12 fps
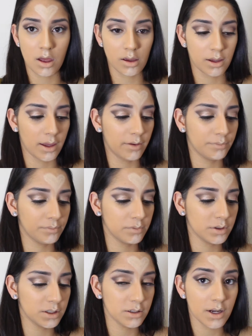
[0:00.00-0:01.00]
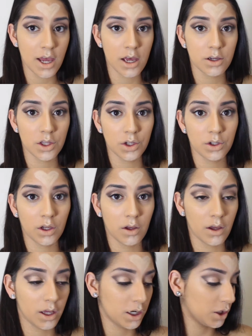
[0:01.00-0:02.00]
Okay, so now you can
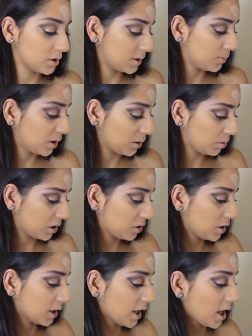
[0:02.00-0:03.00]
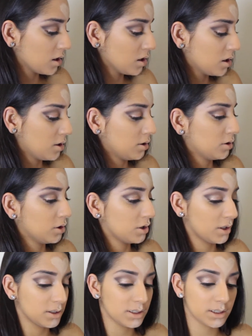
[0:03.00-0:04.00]
go ahead and use the beauty blender again to
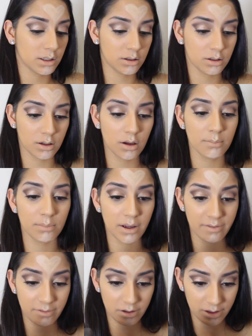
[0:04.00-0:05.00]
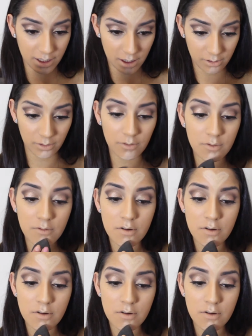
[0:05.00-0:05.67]
just buff everything up.